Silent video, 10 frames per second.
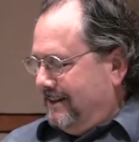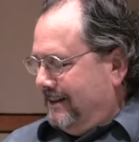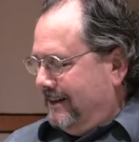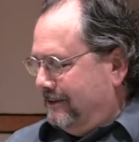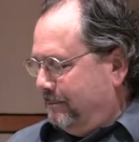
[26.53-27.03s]

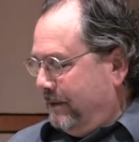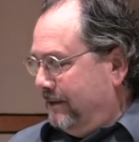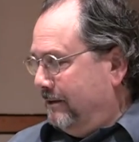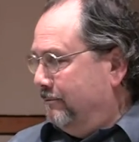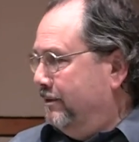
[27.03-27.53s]
it's
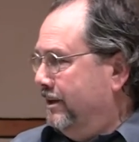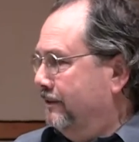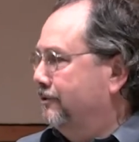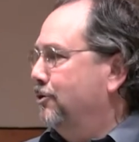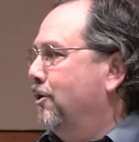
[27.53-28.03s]
been a real
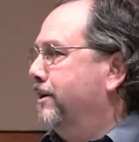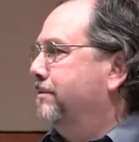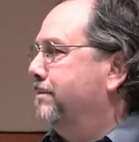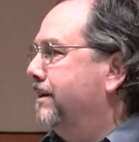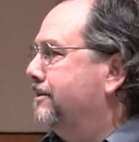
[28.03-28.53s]
joy to be at